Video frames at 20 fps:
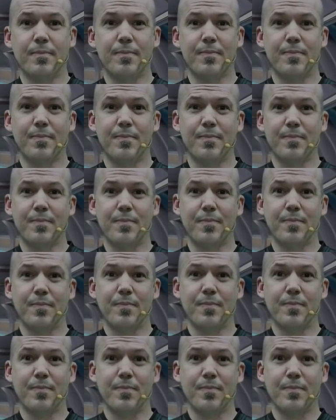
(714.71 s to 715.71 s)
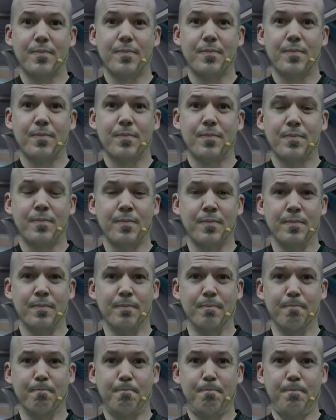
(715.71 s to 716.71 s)

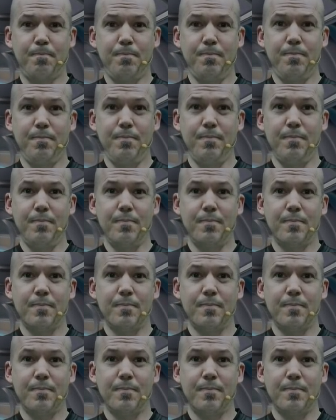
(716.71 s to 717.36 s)
(silent)